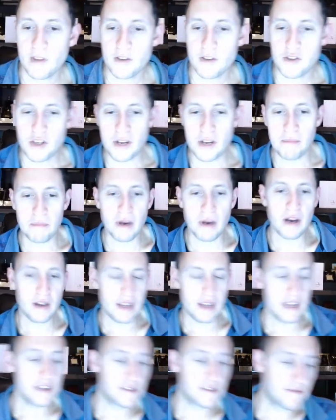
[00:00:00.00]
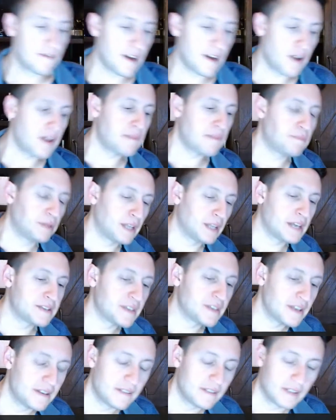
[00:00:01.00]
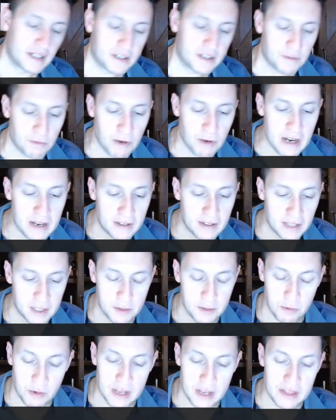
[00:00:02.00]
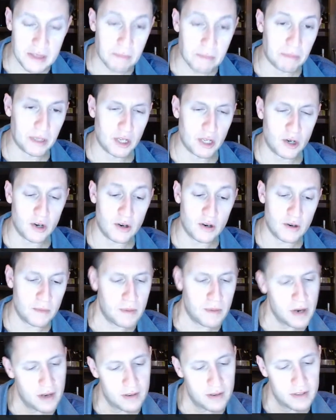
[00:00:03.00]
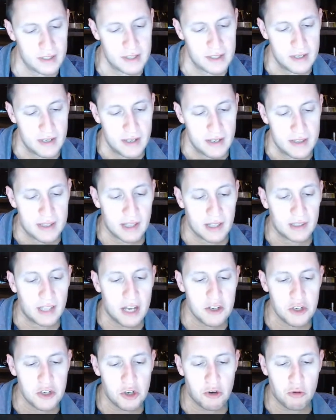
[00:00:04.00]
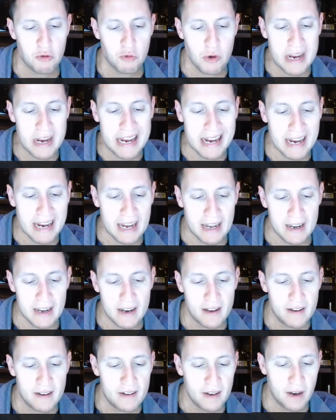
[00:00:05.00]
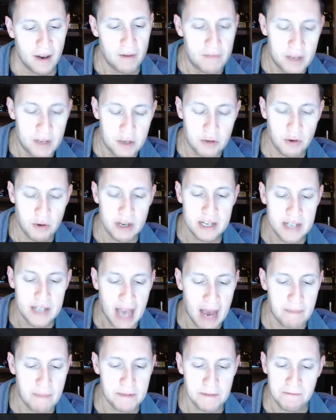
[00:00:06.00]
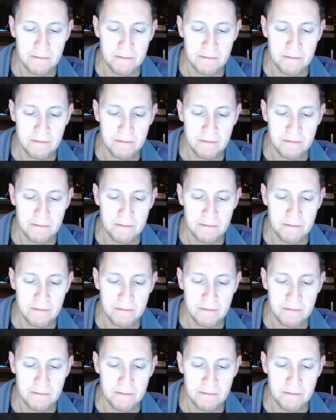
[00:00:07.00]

Chipmunk is very pleasant. Let's read let's read the blurb. The lush green of the treetops